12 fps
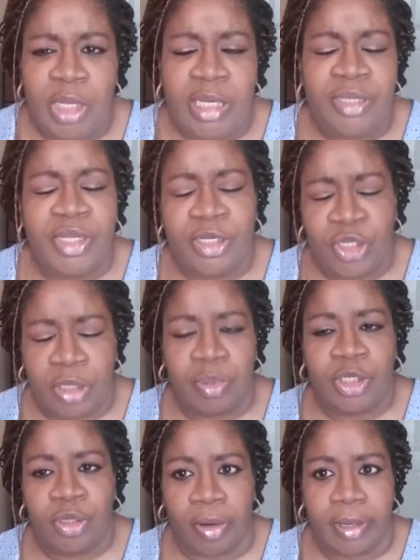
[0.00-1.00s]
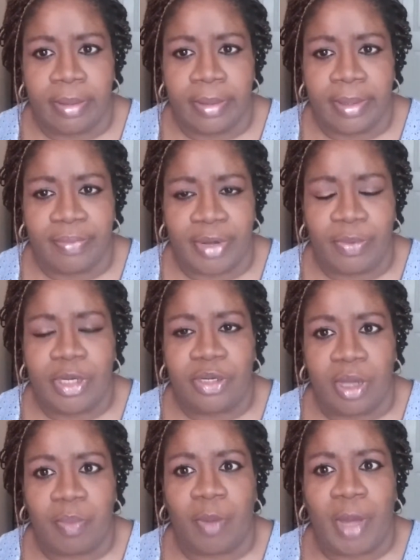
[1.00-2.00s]
it still should have been shorter. I would have
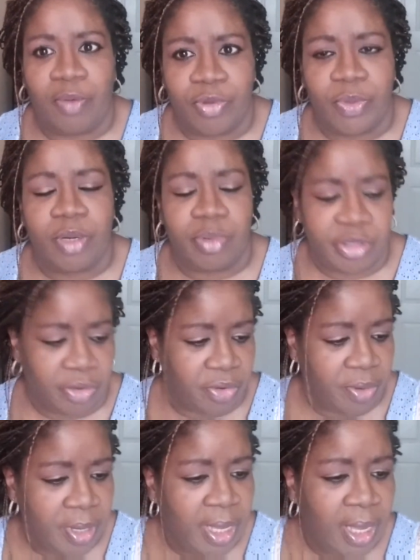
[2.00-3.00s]
shut my mouth, it would have been shorter.